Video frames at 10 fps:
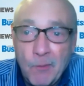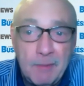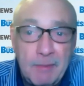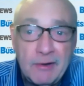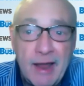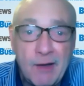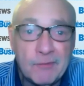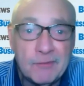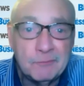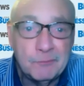What about
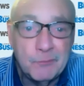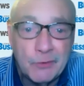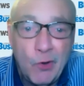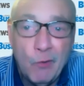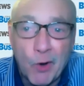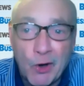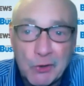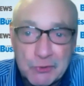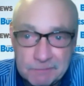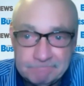now with home
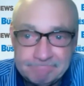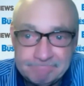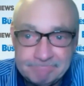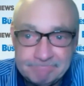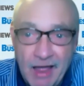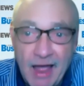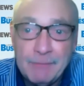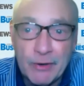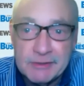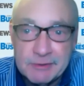workers,
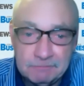hybrid?